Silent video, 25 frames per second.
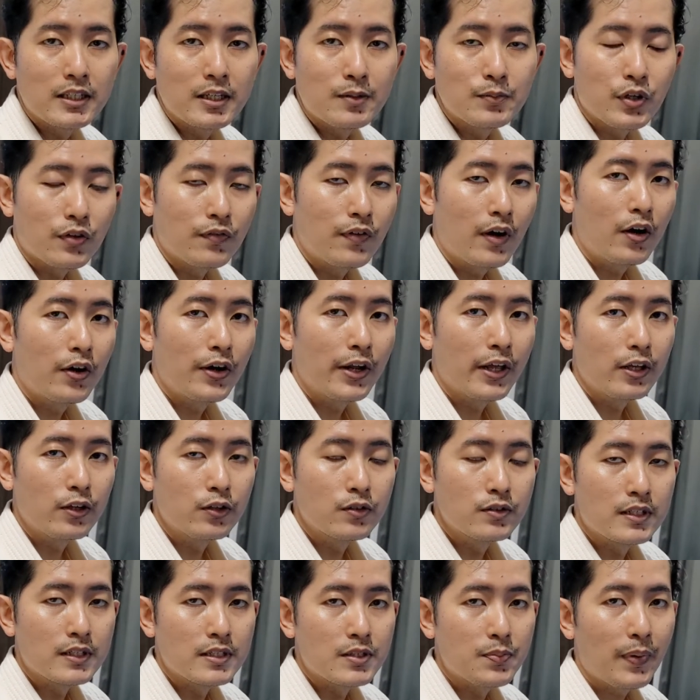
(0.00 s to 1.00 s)
in terms of how they
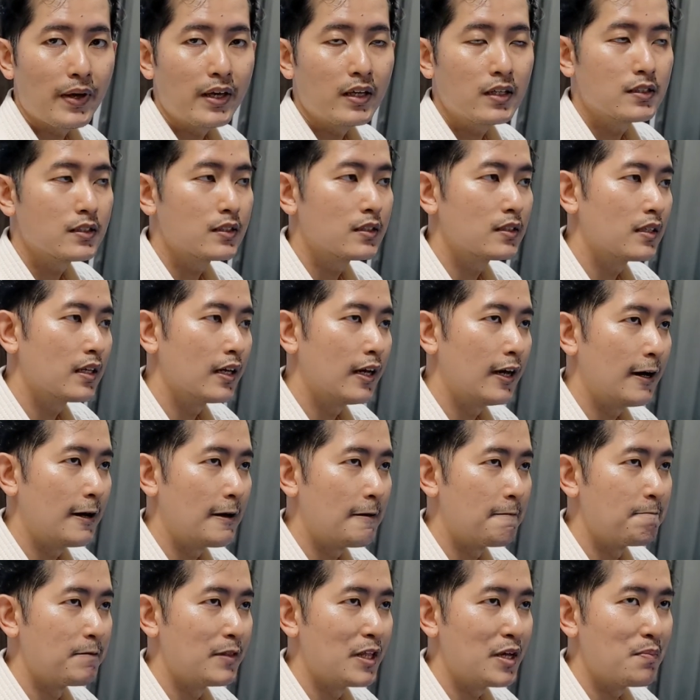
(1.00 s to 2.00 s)
use the space.
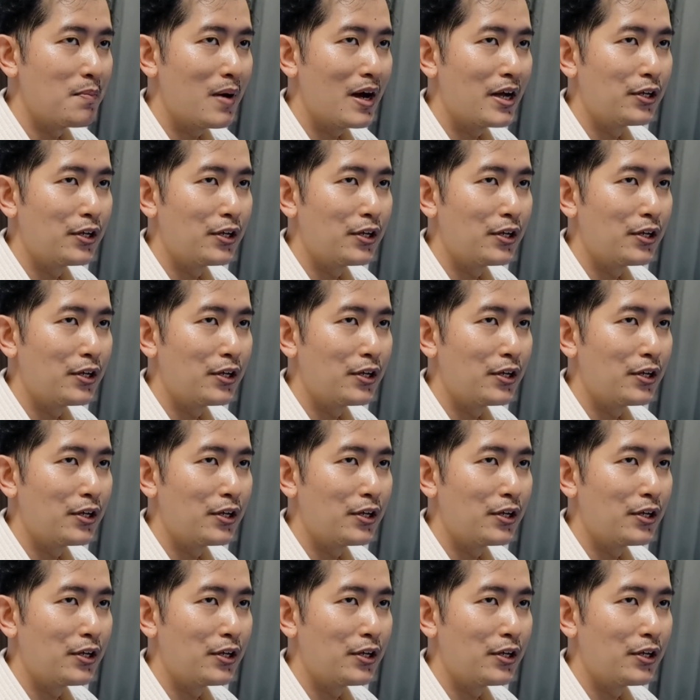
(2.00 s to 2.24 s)
They